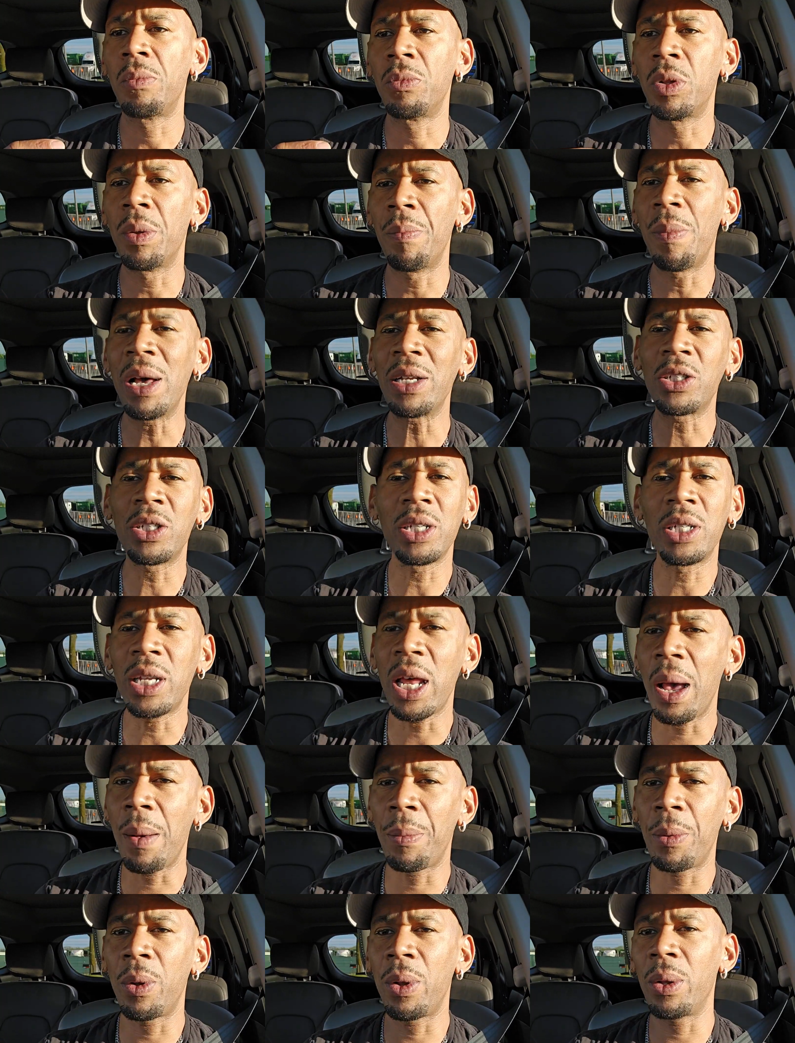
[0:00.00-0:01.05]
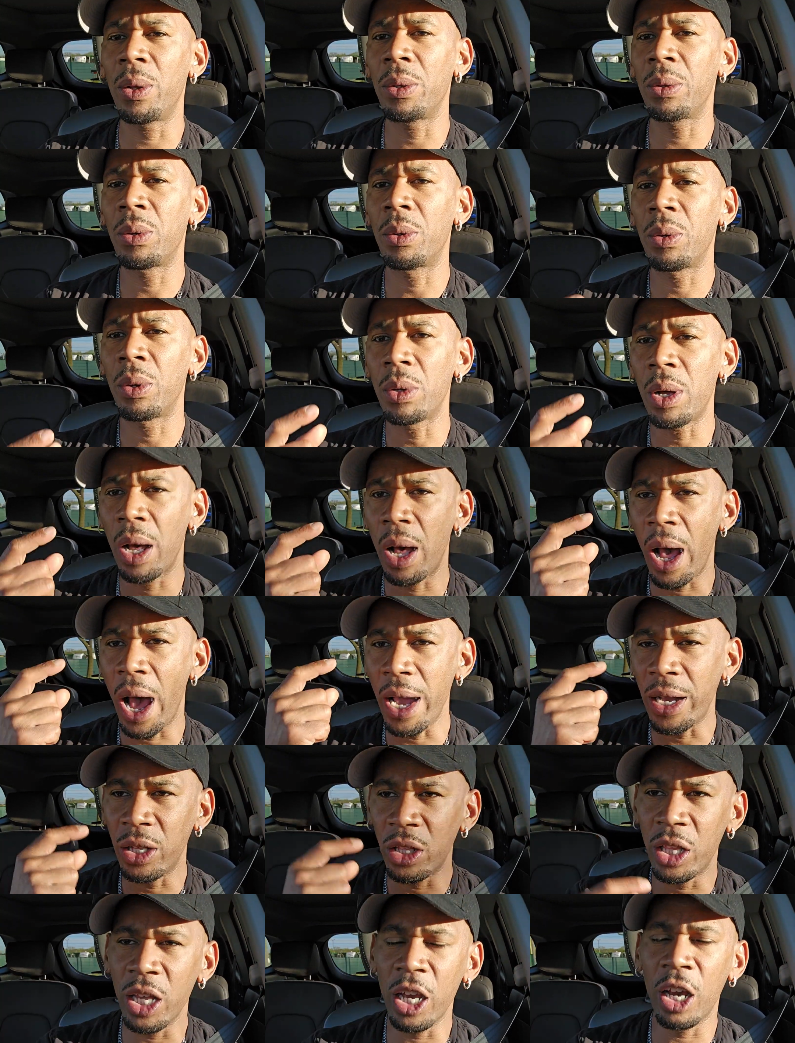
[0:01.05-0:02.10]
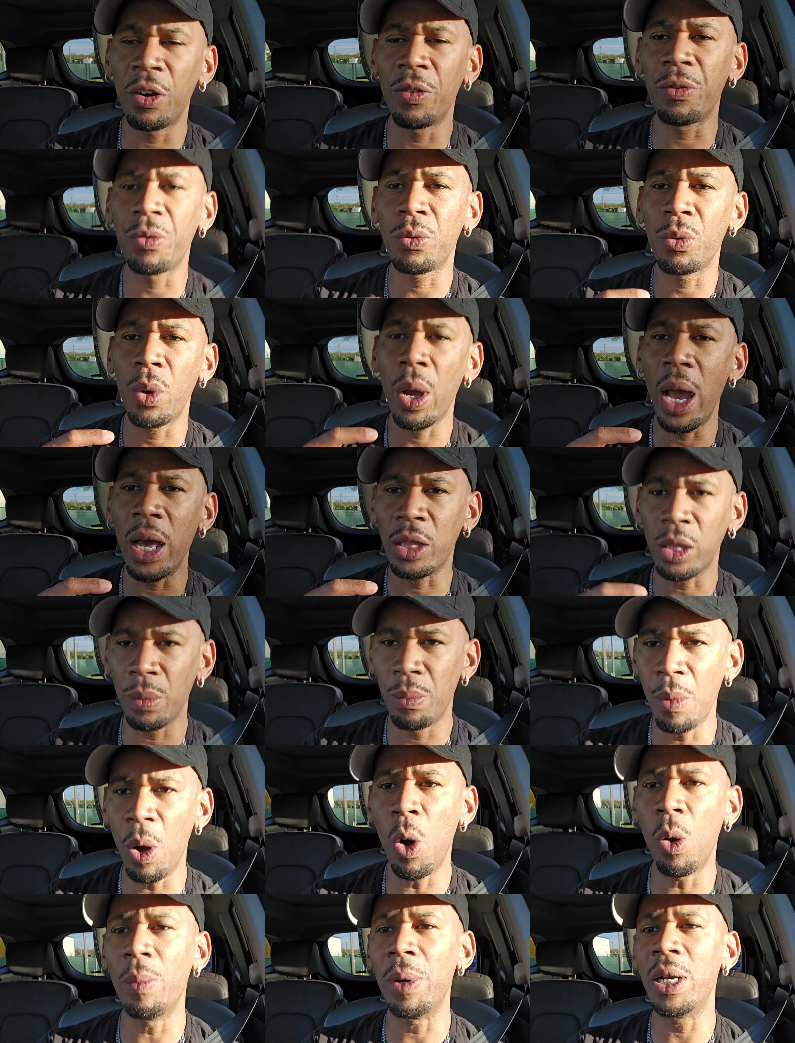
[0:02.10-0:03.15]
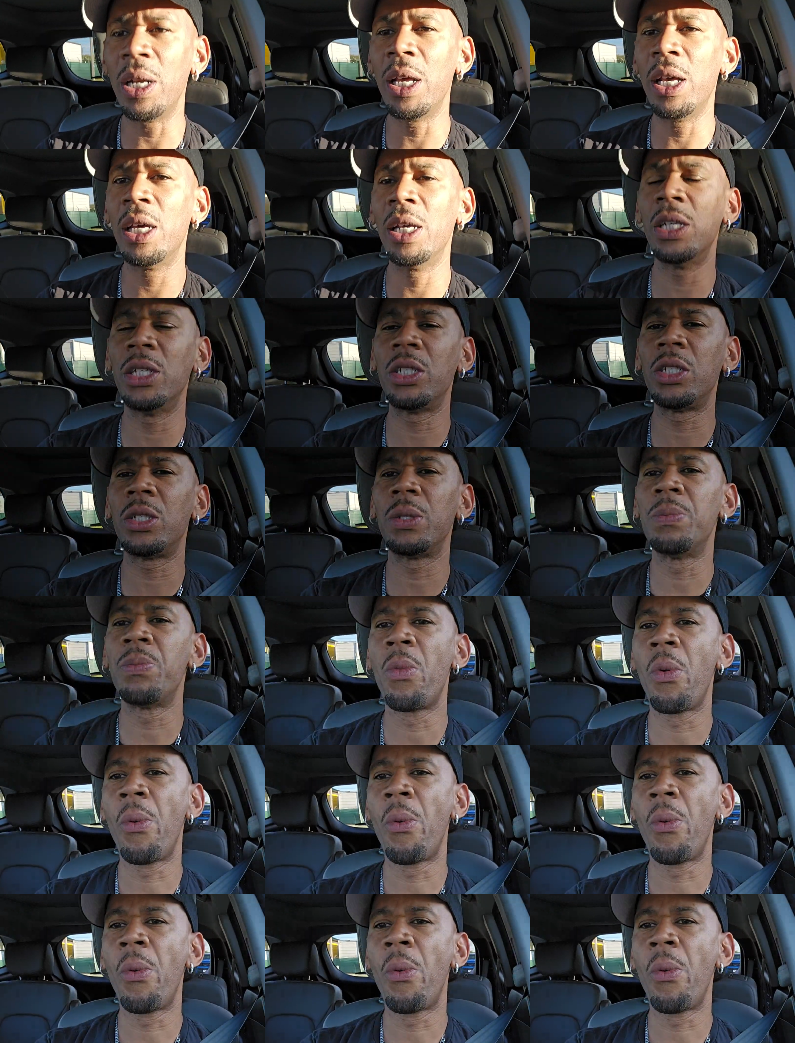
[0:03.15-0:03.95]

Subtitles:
The best example I can think of at the moment is